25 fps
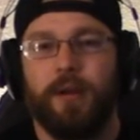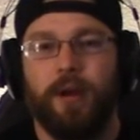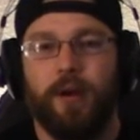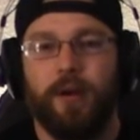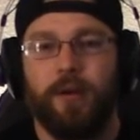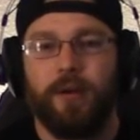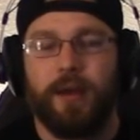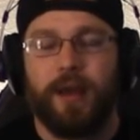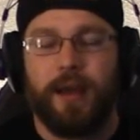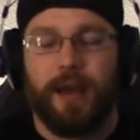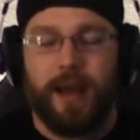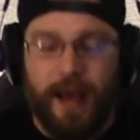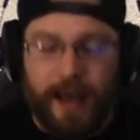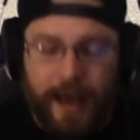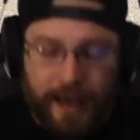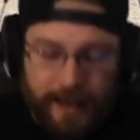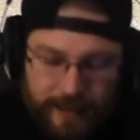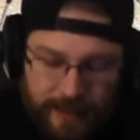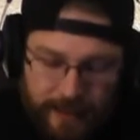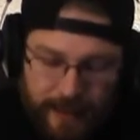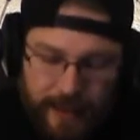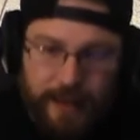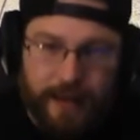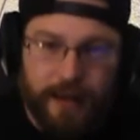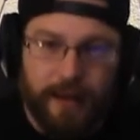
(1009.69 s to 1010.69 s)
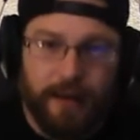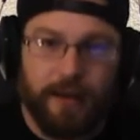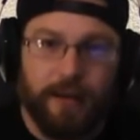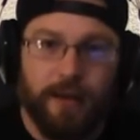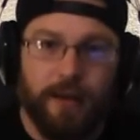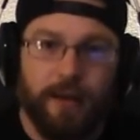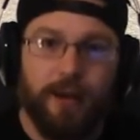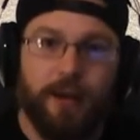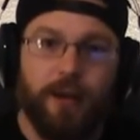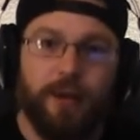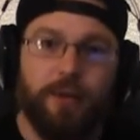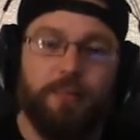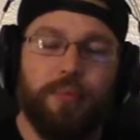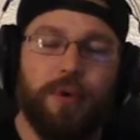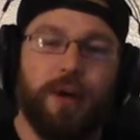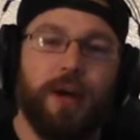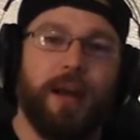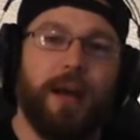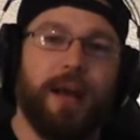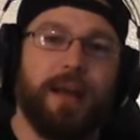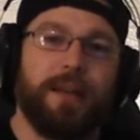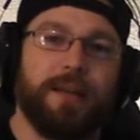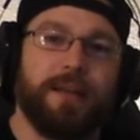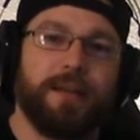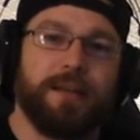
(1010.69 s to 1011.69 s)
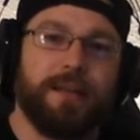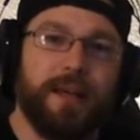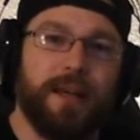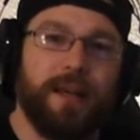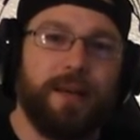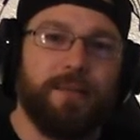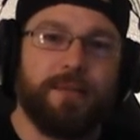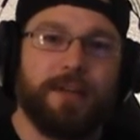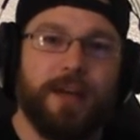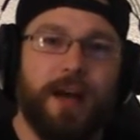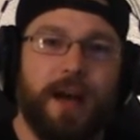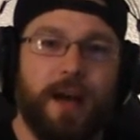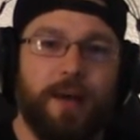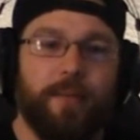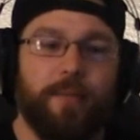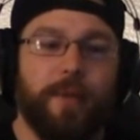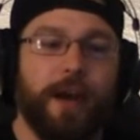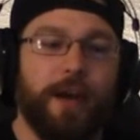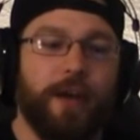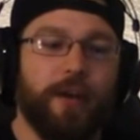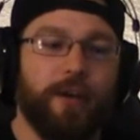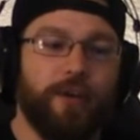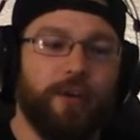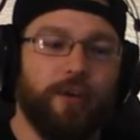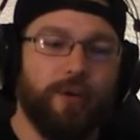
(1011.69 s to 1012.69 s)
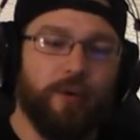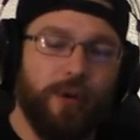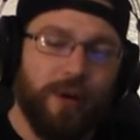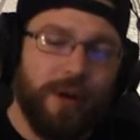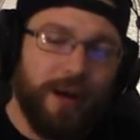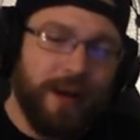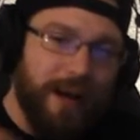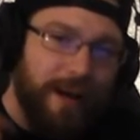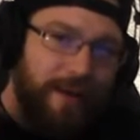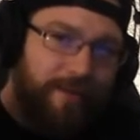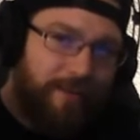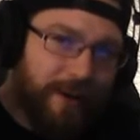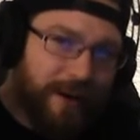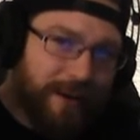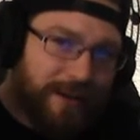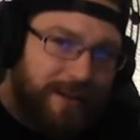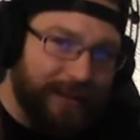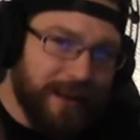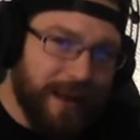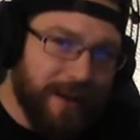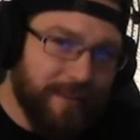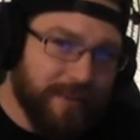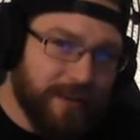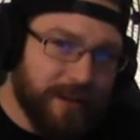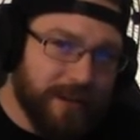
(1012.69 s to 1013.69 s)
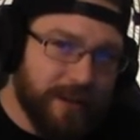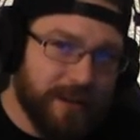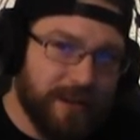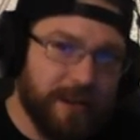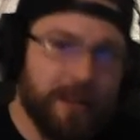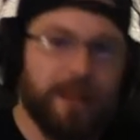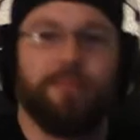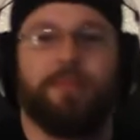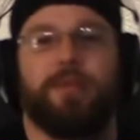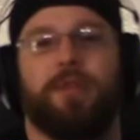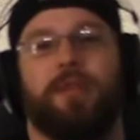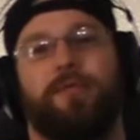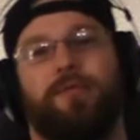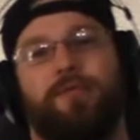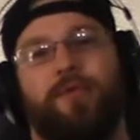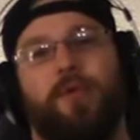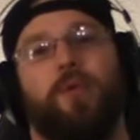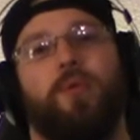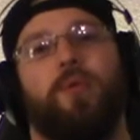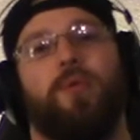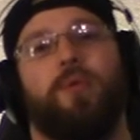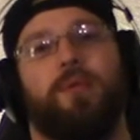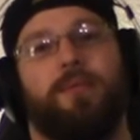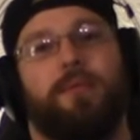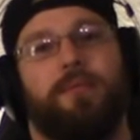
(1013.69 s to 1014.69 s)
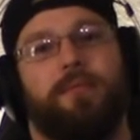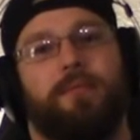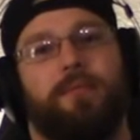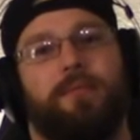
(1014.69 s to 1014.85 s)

Okay, I get it. But at the same time, you didn't even attempt to sleep the fool.